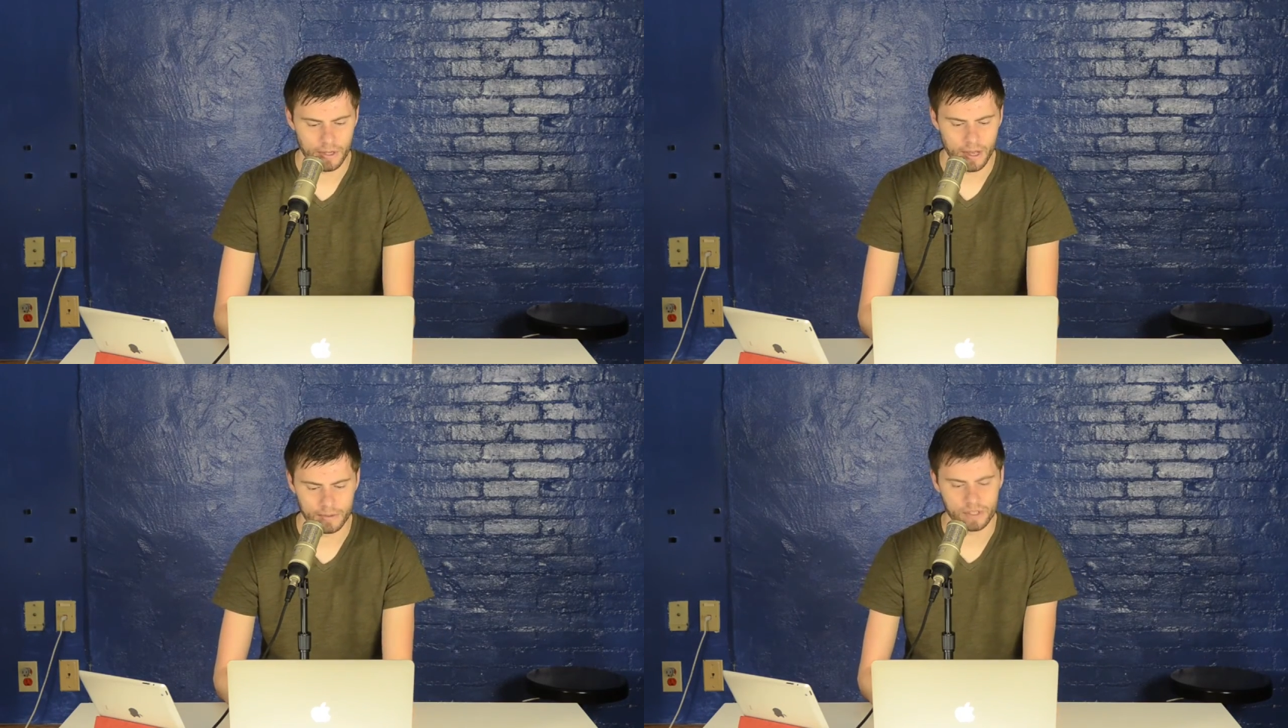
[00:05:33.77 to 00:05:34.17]

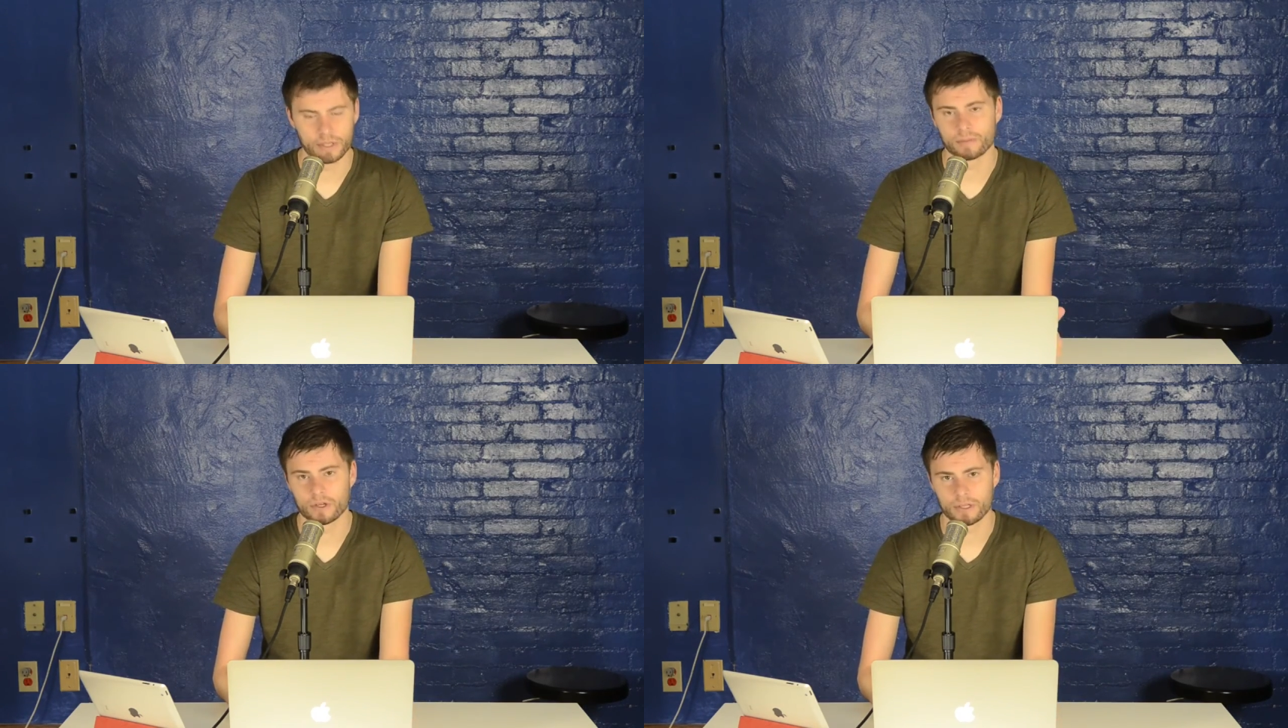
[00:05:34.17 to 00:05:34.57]
um, just because
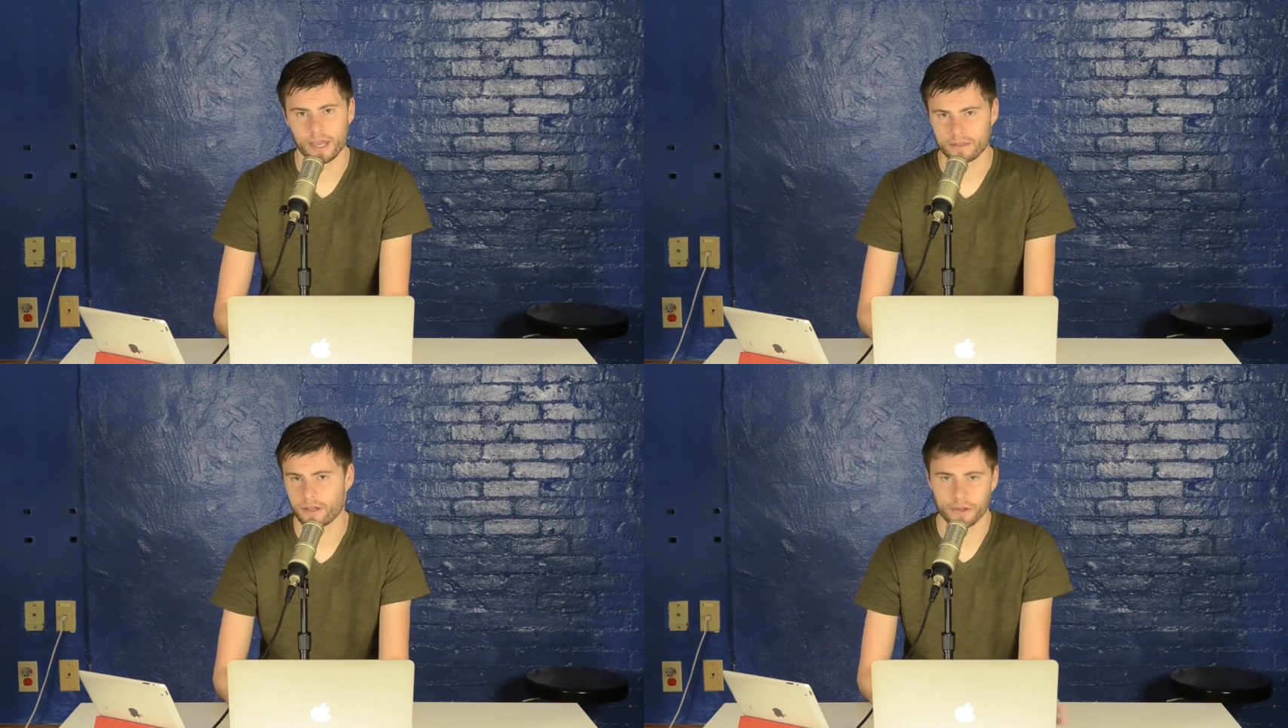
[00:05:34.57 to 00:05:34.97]
I'm
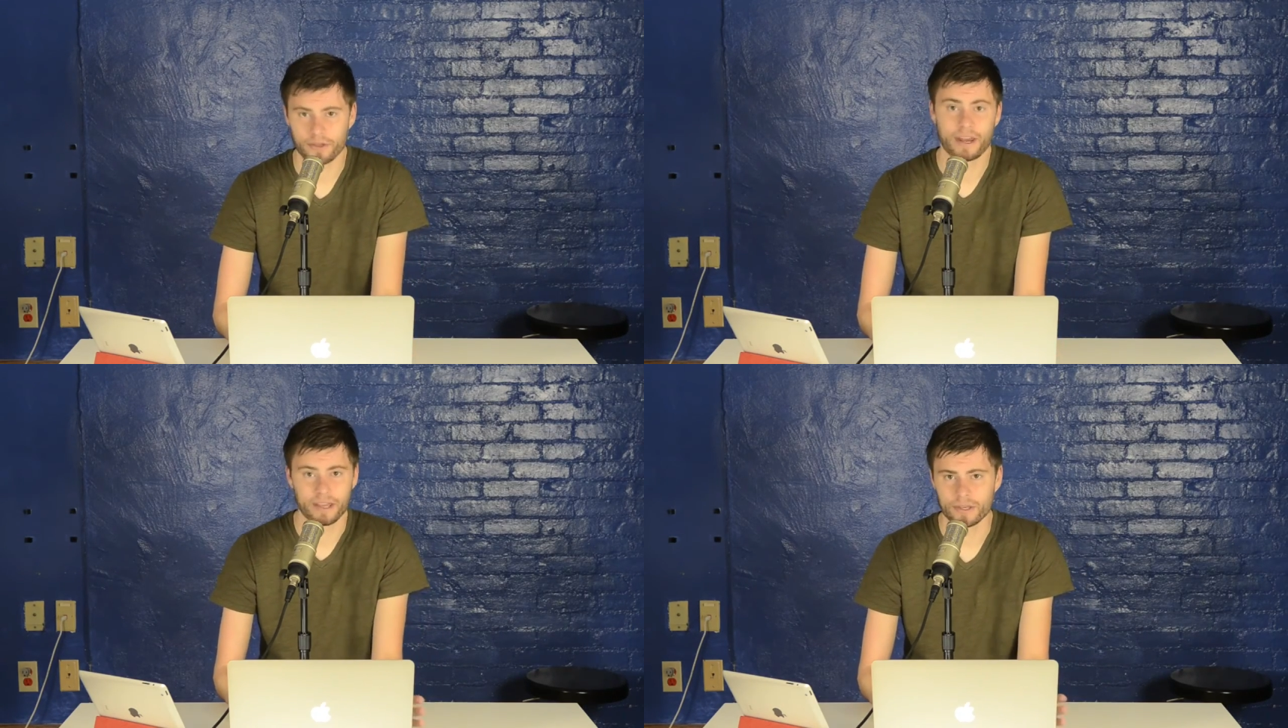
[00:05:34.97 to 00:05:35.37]
saying, telling you
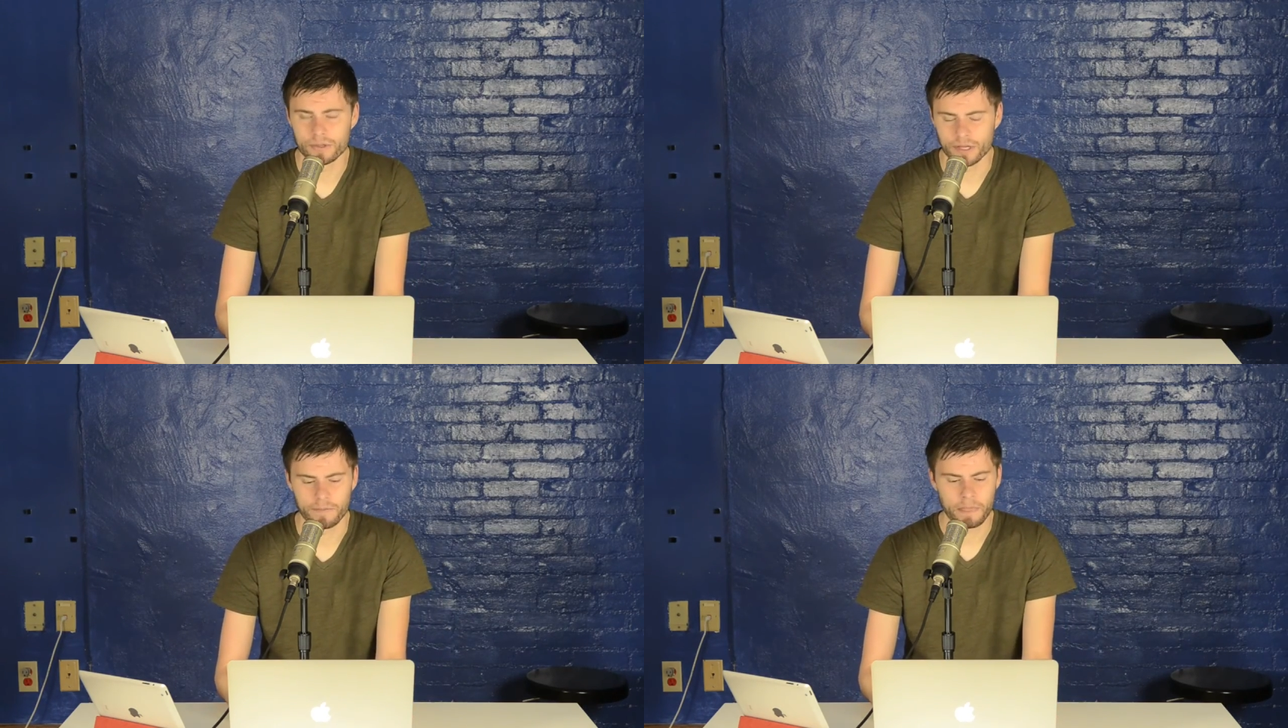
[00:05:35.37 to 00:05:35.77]
that I
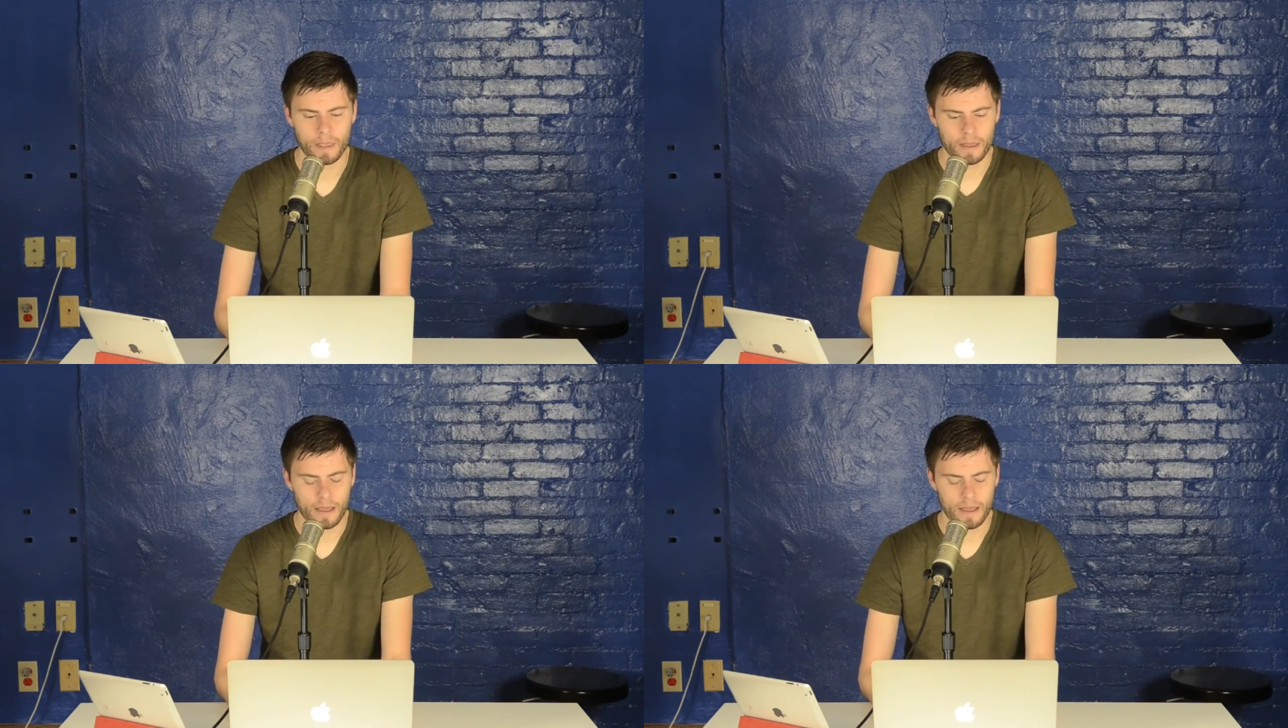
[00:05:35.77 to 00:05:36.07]
use it.